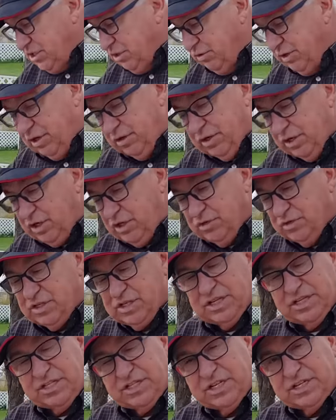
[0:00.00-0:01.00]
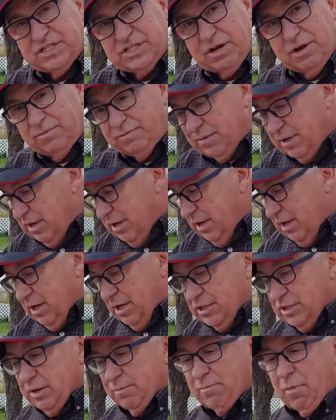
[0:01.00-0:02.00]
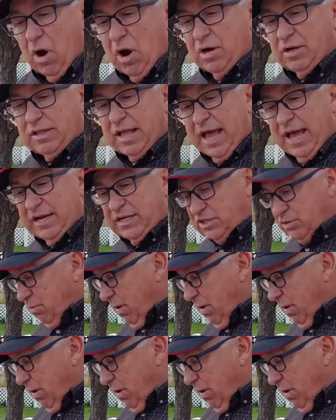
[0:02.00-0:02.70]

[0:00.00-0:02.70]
So you can use this system to mark that as